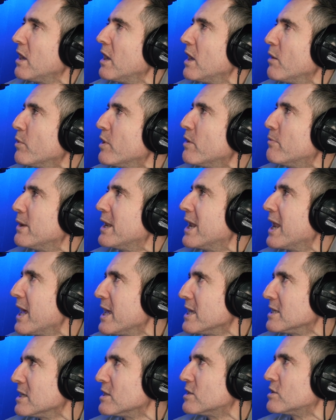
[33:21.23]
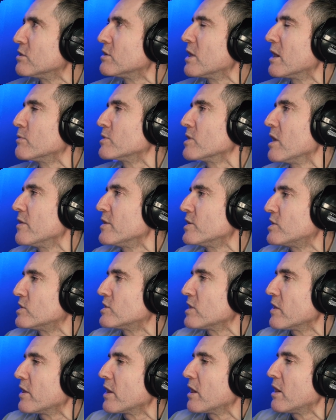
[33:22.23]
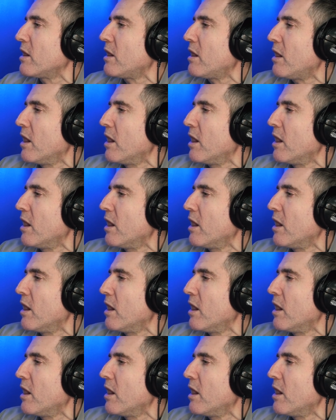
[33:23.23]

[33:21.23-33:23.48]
It would have been lazy to do that. It was like, this is something